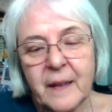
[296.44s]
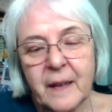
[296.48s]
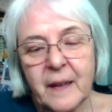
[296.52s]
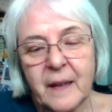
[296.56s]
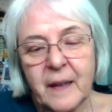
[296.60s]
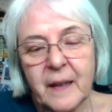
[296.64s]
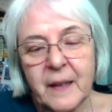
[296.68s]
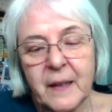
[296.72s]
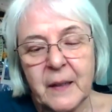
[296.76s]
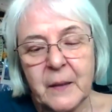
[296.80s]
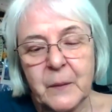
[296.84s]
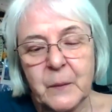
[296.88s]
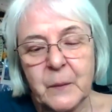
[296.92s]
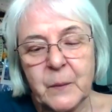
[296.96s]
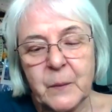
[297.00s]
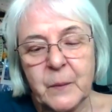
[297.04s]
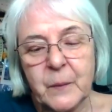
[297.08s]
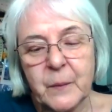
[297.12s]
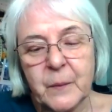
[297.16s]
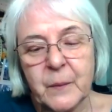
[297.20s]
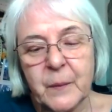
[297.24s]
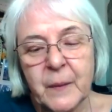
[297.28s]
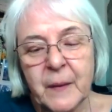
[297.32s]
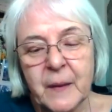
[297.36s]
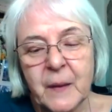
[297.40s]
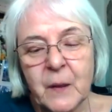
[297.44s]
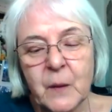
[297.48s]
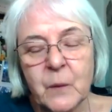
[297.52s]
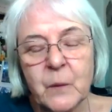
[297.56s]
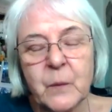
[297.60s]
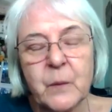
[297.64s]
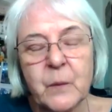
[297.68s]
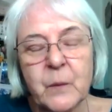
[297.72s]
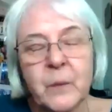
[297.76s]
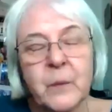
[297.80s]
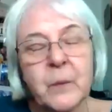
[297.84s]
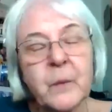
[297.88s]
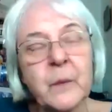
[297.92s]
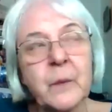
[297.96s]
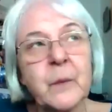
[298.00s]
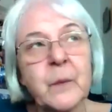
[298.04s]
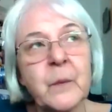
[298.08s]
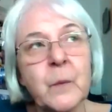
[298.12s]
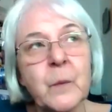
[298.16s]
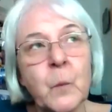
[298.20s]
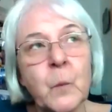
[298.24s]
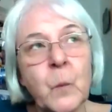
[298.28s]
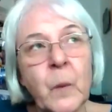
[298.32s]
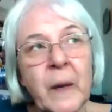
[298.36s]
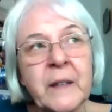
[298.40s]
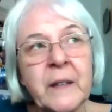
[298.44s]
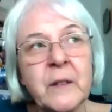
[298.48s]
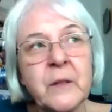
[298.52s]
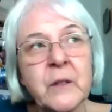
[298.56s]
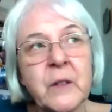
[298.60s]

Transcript: I went